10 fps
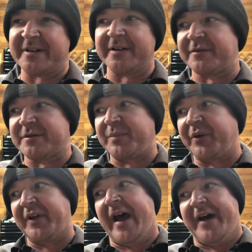I think it was
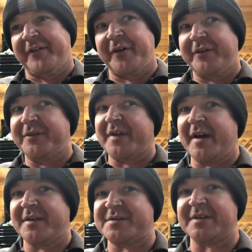built after
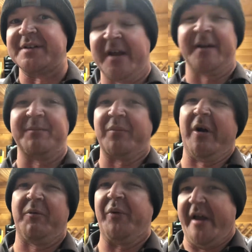2010.
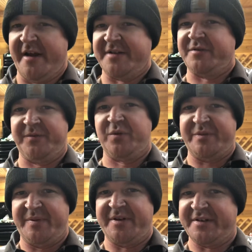Probably has a
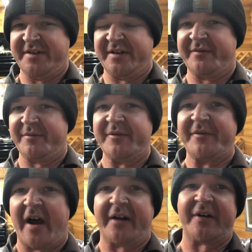forged piston in it from the
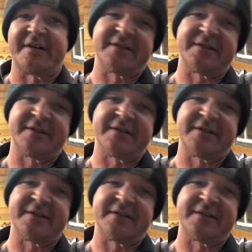factory.